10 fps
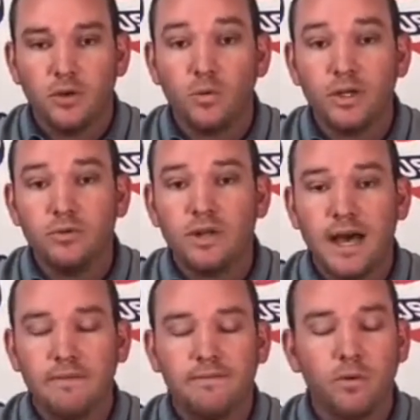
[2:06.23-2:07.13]
We do
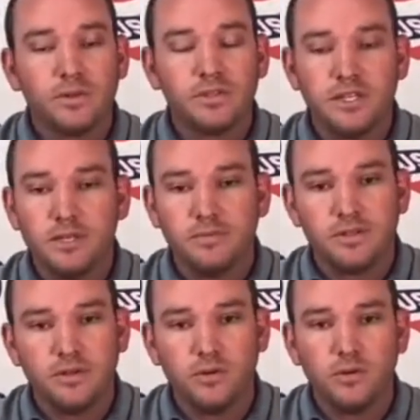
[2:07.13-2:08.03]
not force teams
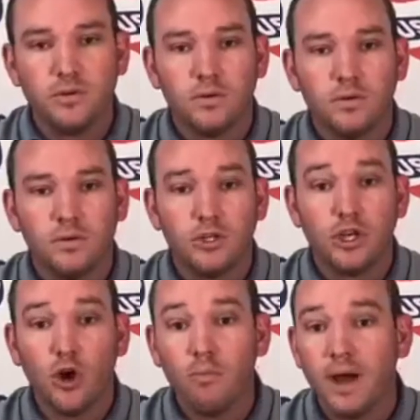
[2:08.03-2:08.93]
to
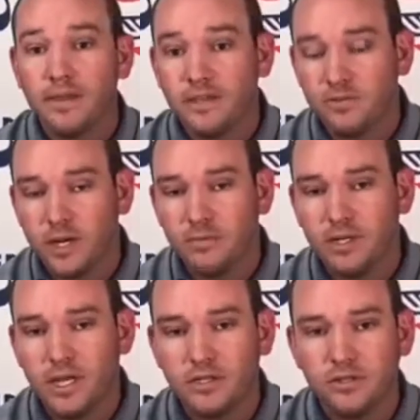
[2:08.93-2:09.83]
go by these
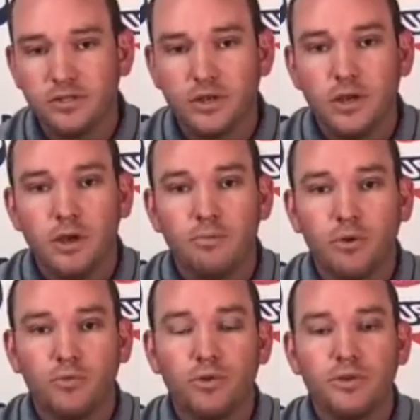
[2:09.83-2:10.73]
recommendations,
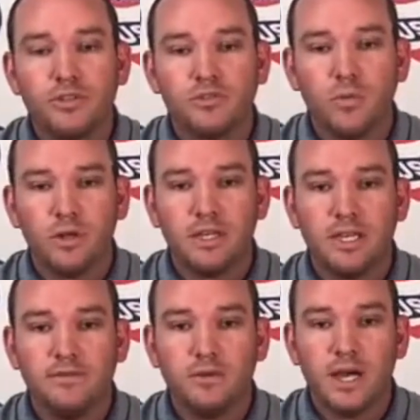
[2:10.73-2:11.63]
but really just want to
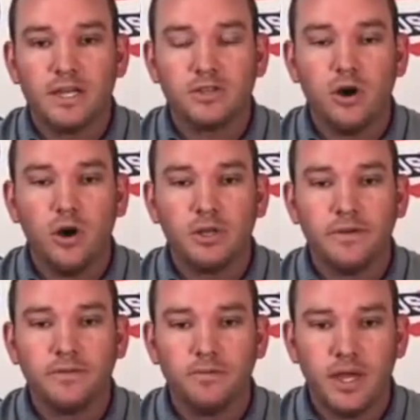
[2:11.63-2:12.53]
give you guys all the
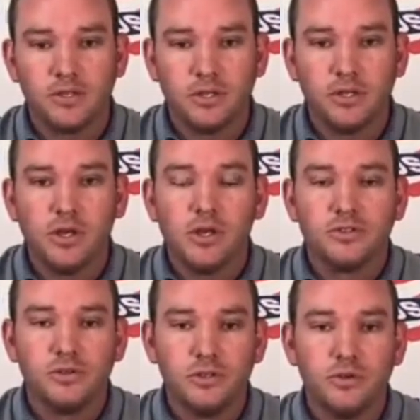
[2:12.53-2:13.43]
information
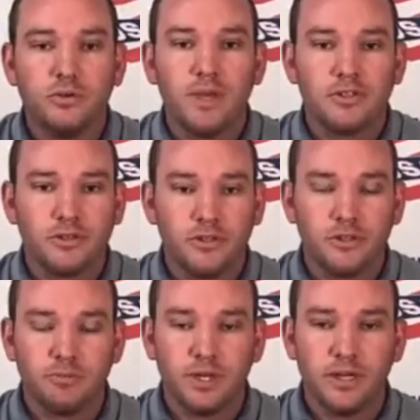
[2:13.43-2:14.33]
so you can make sure that
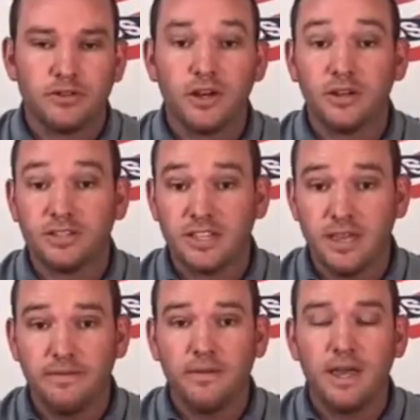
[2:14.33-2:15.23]
your players are
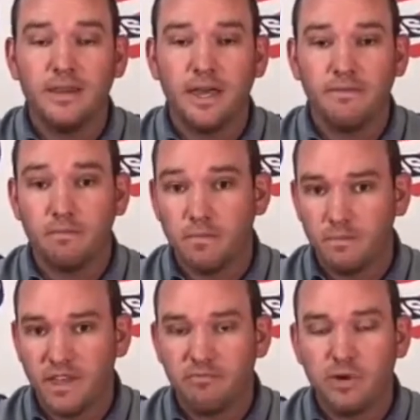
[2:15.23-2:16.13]
safe and
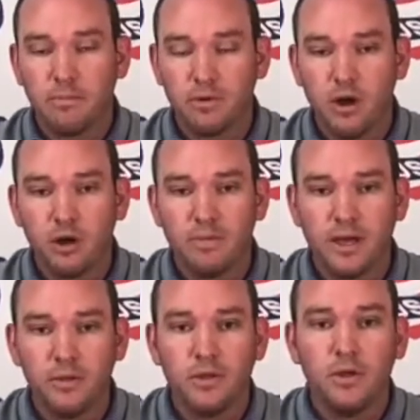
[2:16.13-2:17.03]
they have proper arm
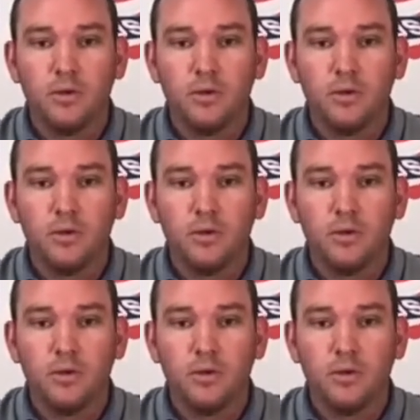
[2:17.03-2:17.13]
health